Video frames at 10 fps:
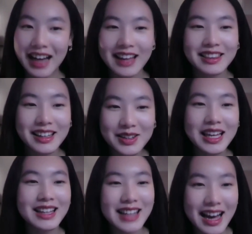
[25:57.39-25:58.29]
I think it was
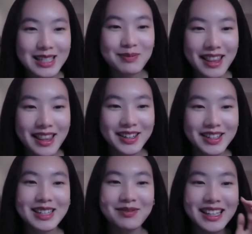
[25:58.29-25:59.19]
like last month
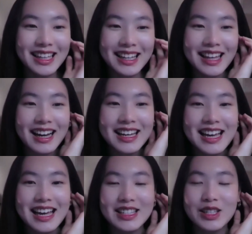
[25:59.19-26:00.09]
or something like that.
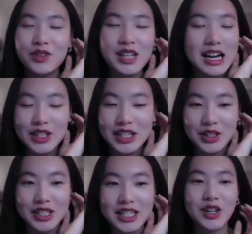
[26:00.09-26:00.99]
So if you guys are
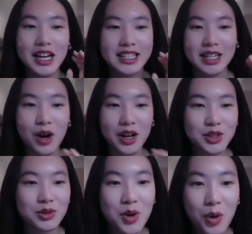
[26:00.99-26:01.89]
interested, you guys can
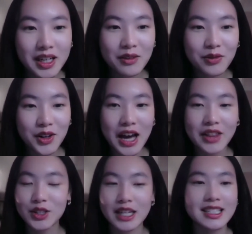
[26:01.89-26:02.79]
watch the recording for that.
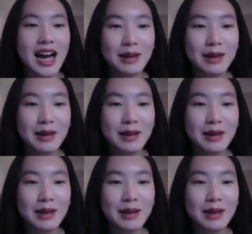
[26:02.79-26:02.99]
There's like